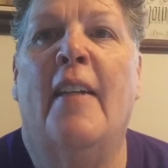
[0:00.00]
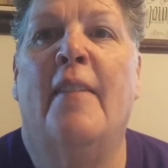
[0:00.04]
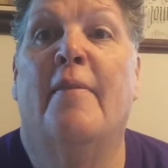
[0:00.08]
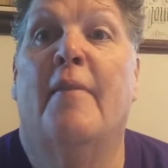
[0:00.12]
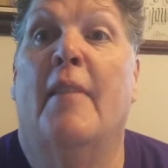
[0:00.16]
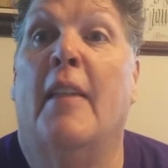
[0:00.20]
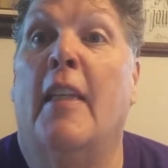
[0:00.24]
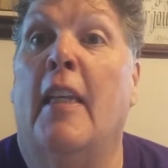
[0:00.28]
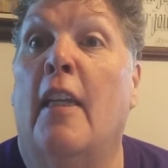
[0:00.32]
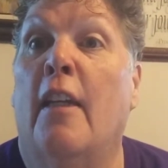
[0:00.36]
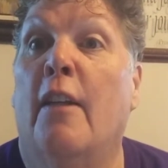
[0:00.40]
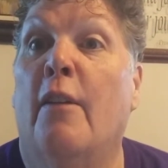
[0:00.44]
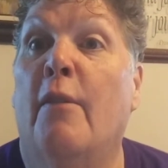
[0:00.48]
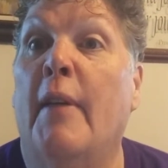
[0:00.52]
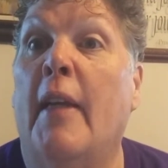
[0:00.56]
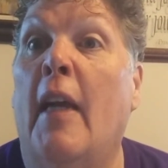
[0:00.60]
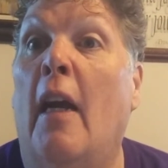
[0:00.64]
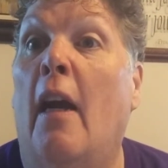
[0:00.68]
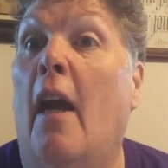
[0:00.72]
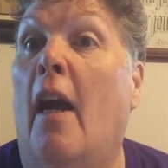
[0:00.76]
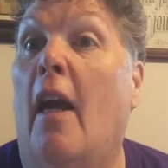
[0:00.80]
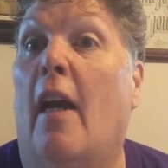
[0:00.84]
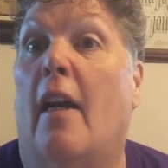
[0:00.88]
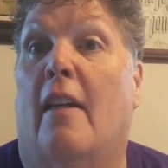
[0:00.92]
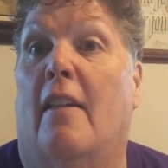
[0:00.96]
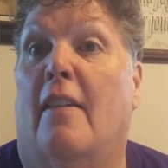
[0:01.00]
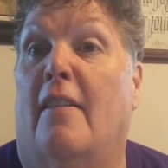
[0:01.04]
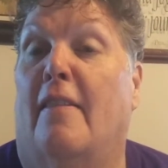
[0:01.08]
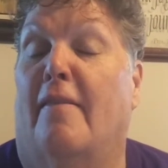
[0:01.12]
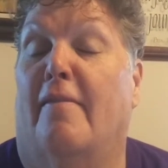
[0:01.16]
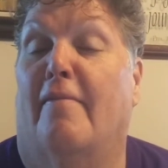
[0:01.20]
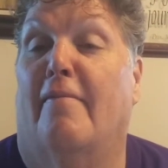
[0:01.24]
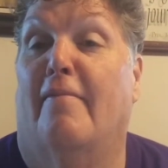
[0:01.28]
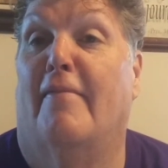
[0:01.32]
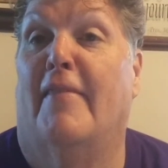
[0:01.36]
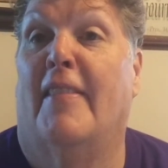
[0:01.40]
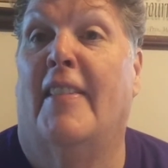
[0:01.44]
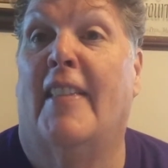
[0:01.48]
Here we are,
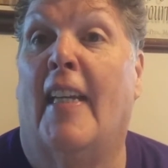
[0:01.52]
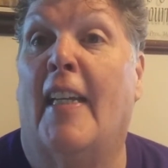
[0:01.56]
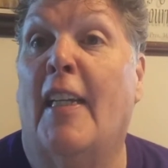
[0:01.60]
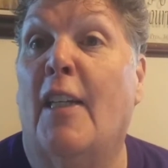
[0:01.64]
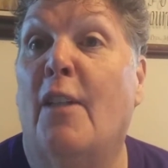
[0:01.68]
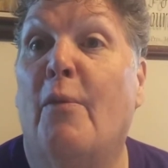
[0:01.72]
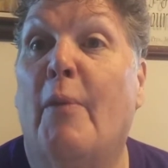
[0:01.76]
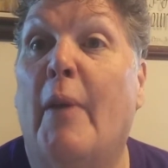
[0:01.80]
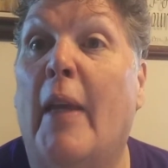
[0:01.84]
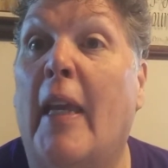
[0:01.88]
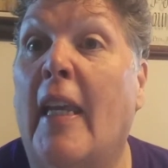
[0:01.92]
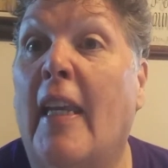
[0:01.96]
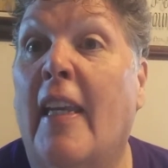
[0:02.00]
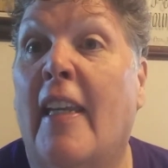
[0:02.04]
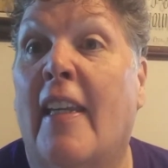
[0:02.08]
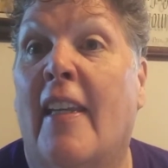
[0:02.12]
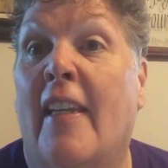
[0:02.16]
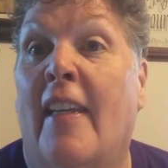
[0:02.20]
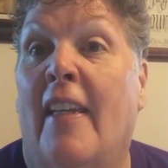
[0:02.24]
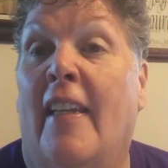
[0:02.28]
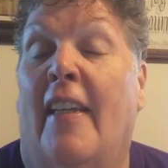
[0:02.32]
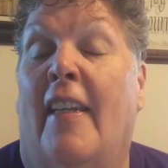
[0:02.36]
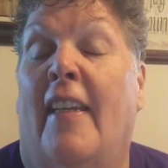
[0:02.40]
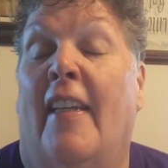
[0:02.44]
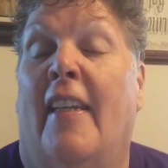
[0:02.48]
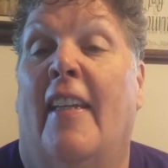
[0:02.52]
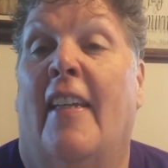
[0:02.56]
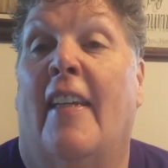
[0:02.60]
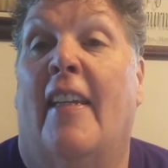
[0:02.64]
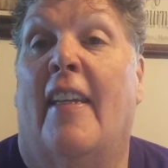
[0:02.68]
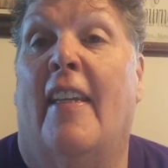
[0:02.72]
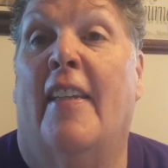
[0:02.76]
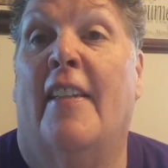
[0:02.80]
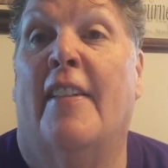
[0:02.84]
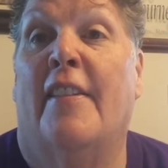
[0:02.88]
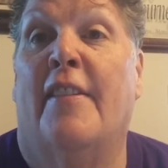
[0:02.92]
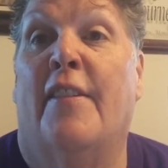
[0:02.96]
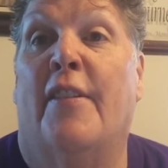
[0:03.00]
second week
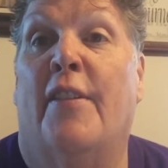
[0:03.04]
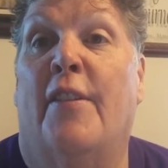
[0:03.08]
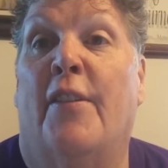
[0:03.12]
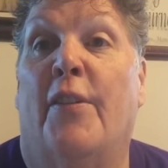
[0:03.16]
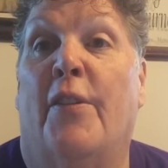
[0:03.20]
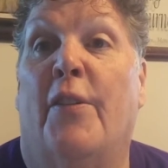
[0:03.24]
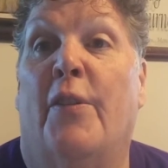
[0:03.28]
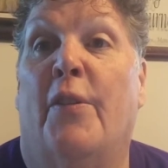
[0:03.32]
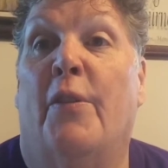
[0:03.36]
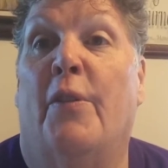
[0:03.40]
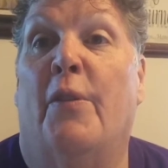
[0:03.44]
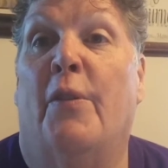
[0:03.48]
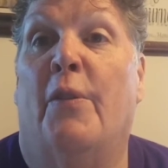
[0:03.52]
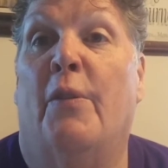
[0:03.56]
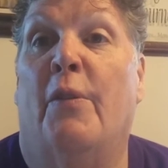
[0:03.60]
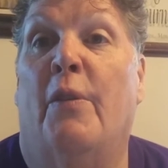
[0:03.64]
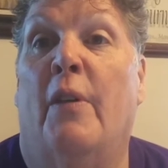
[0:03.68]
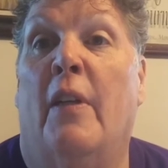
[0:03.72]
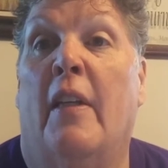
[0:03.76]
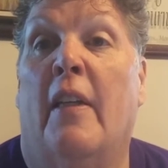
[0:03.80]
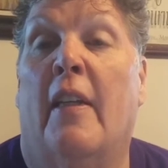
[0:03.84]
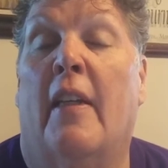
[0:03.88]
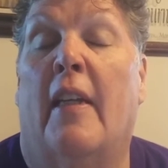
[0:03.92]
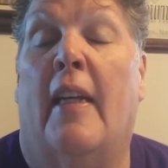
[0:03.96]
into